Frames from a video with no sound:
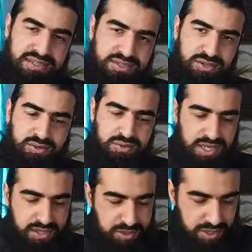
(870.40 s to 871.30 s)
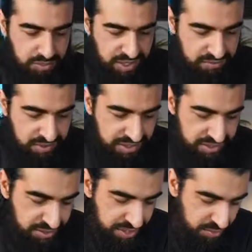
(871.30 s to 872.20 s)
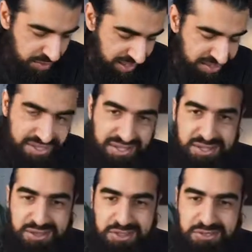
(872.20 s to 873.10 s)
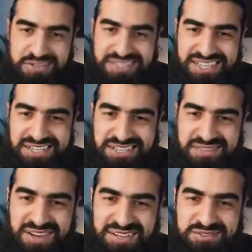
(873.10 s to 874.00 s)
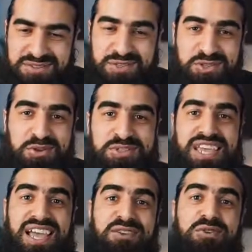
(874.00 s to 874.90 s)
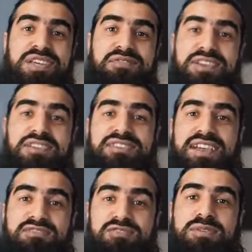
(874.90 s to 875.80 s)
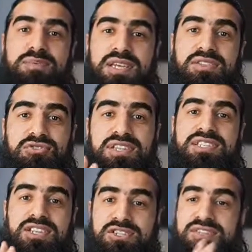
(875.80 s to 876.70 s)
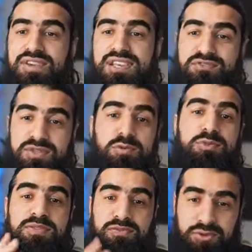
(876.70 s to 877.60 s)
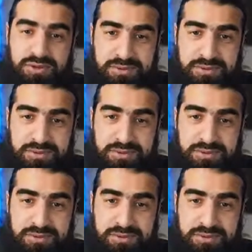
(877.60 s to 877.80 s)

So anyway, whatever it is, today we had uh, three sessions of live streams. So don't say I don't give you enough live streams. Yeah, three sessions of live stream. I could be four.